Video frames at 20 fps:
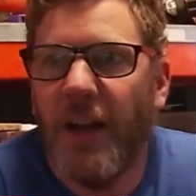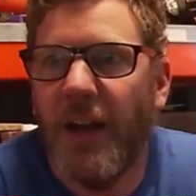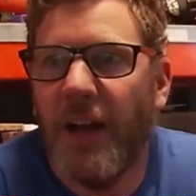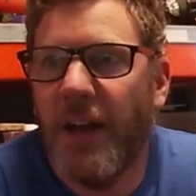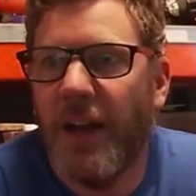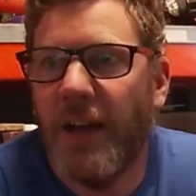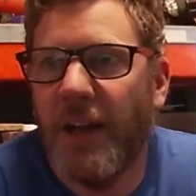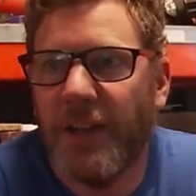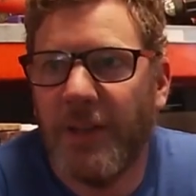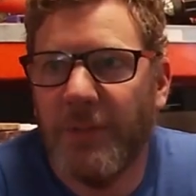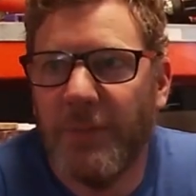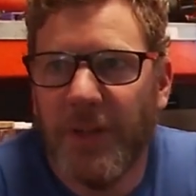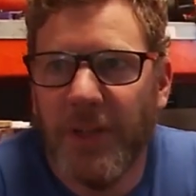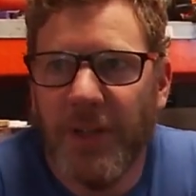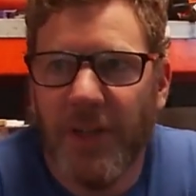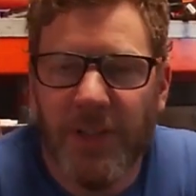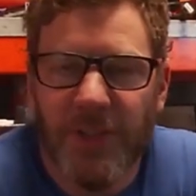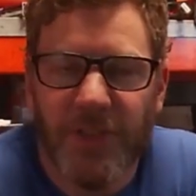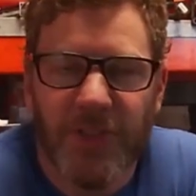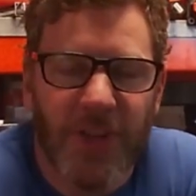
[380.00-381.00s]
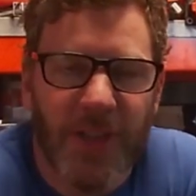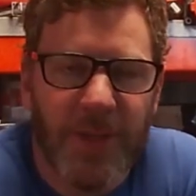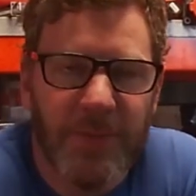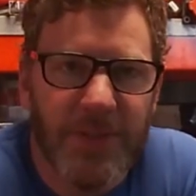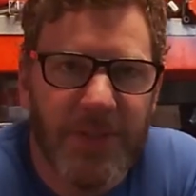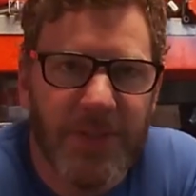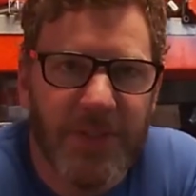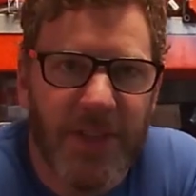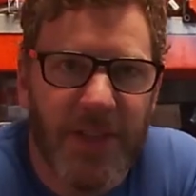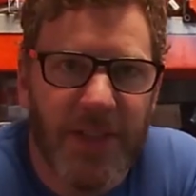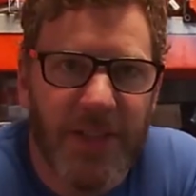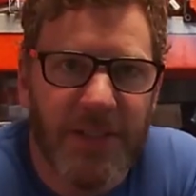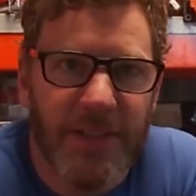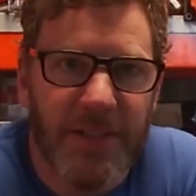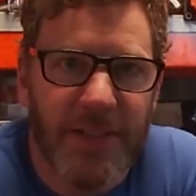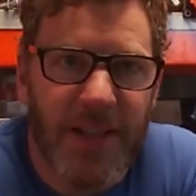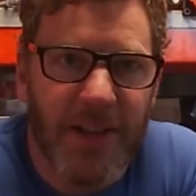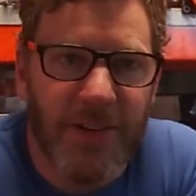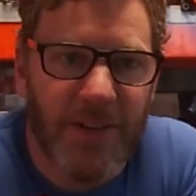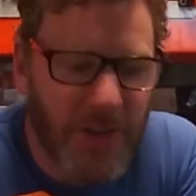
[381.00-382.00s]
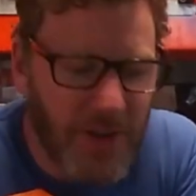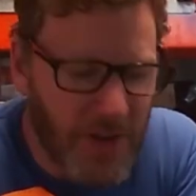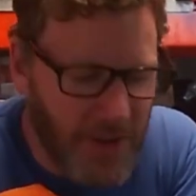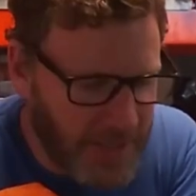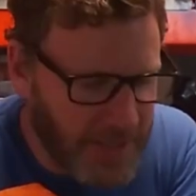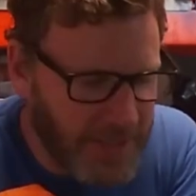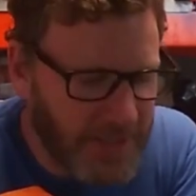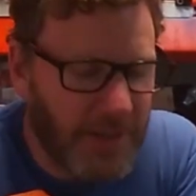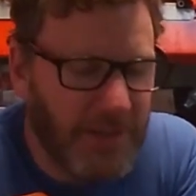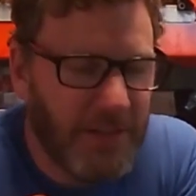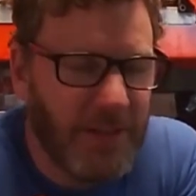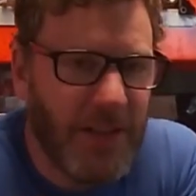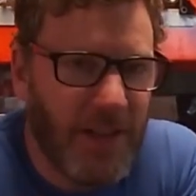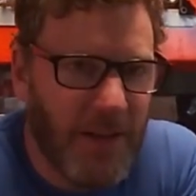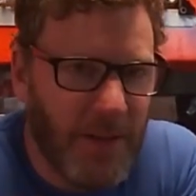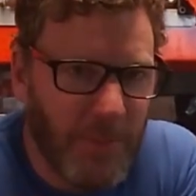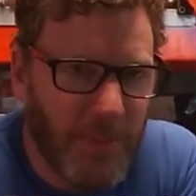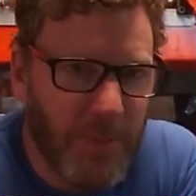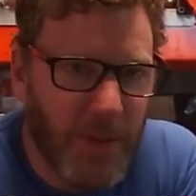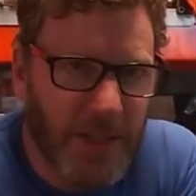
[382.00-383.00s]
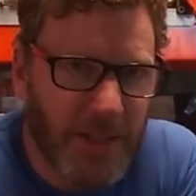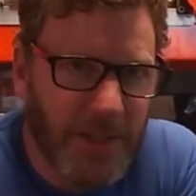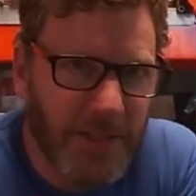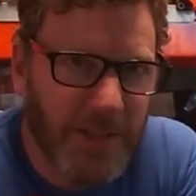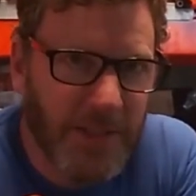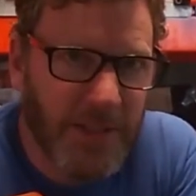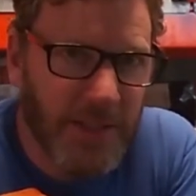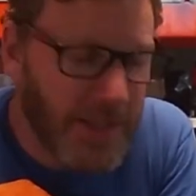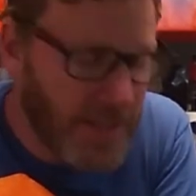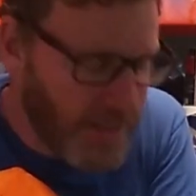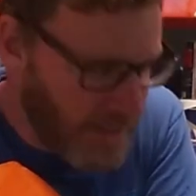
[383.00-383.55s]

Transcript: come on all shapes and sizes and are nice and compact,